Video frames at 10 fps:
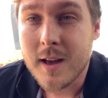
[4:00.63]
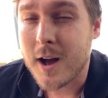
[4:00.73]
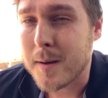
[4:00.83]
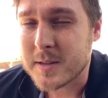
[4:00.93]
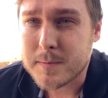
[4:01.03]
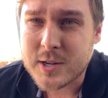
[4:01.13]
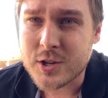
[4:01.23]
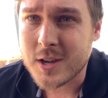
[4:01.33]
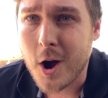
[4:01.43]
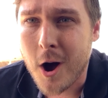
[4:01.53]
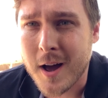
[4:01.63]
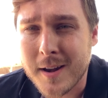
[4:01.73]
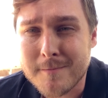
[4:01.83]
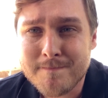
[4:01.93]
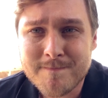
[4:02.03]
especially
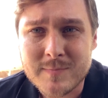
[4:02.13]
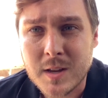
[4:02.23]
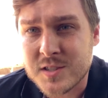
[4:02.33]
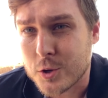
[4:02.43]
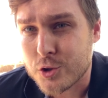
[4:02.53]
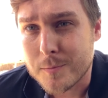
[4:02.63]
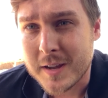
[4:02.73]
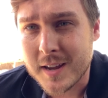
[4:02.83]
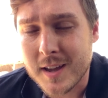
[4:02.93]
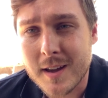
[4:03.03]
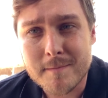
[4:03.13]
on social media